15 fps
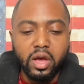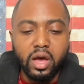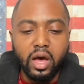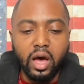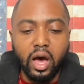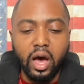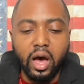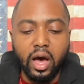
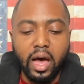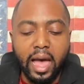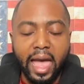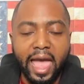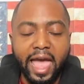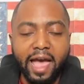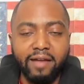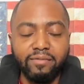uh,
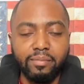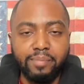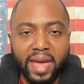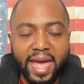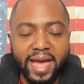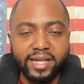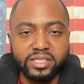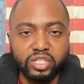have
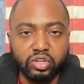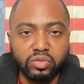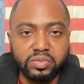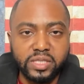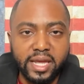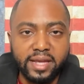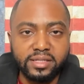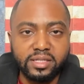bad
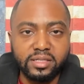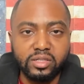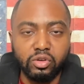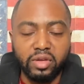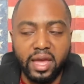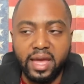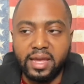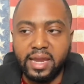circumstances,
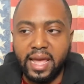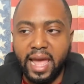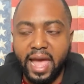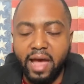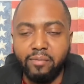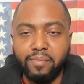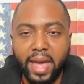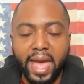okay? They
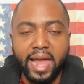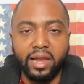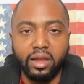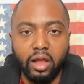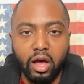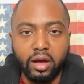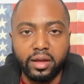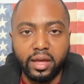have bad
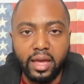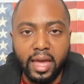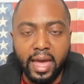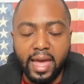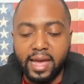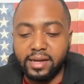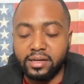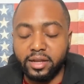luck,
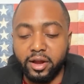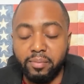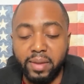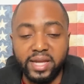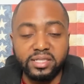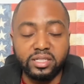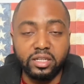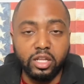and they're
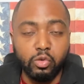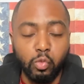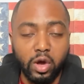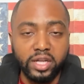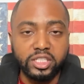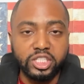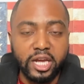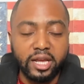basically
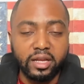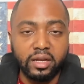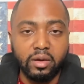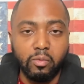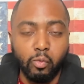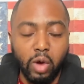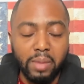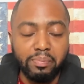one check,
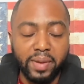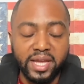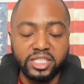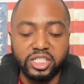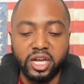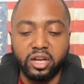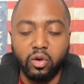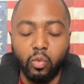one
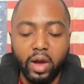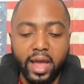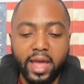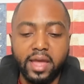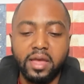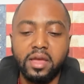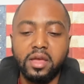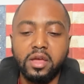paycheck
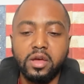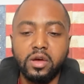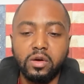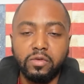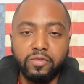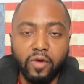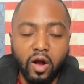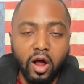away
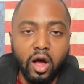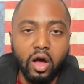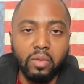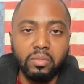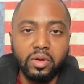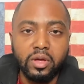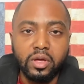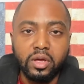
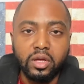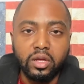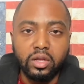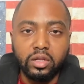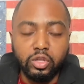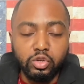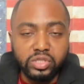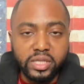from
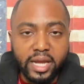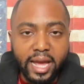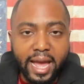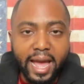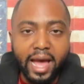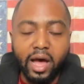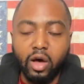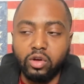losing their
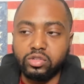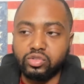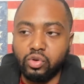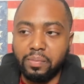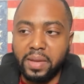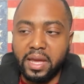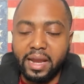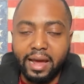house
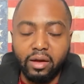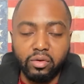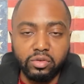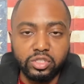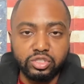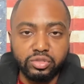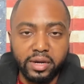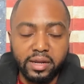or being out on
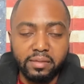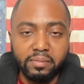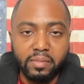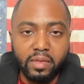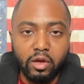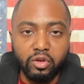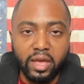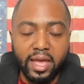the street,
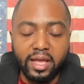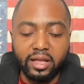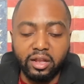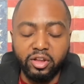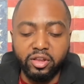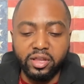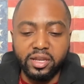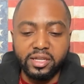okay?
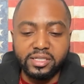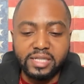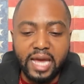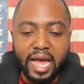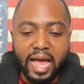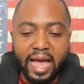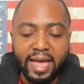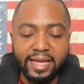Clearly, this
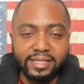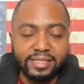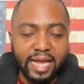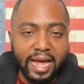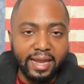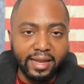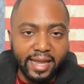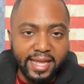guy is
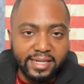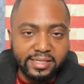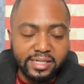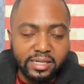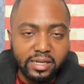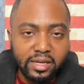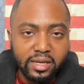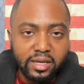not
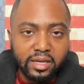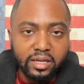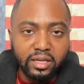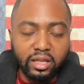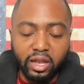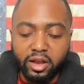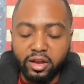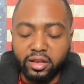lazy.
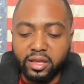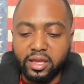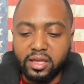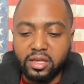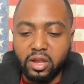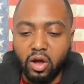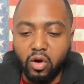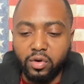Clearly,
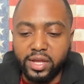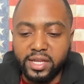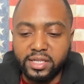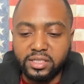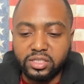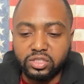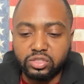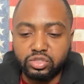you know,
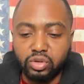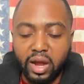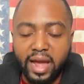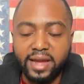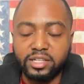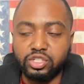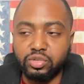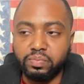he's
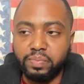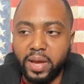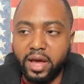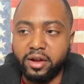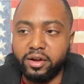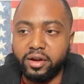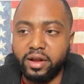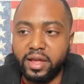trying to
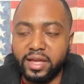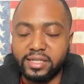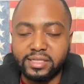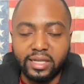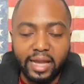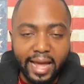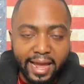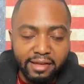better
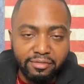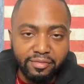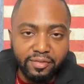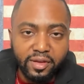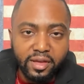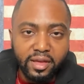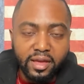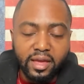his life,
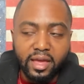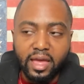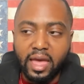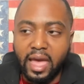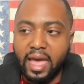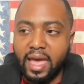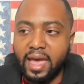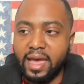
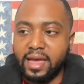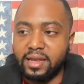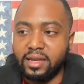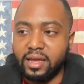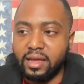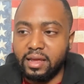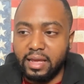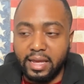
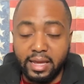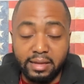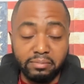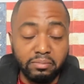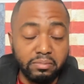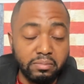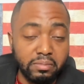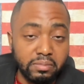and
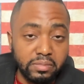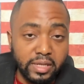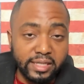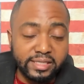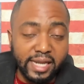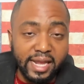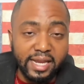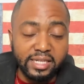they
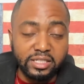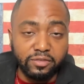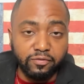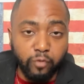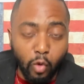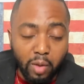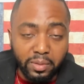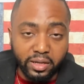say that he's
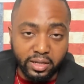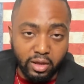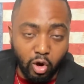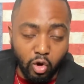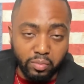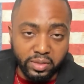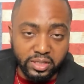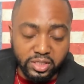formerly
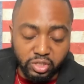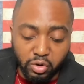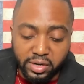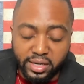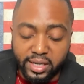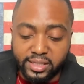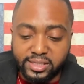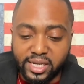homeless, so
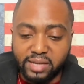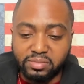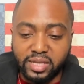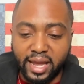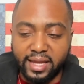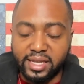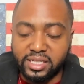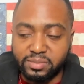it, it seems
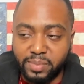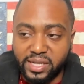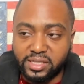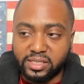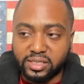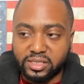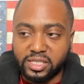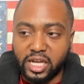like he's been
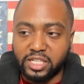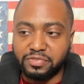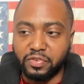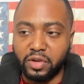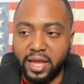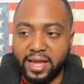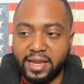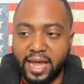
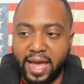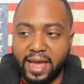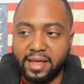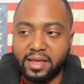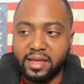successful at that.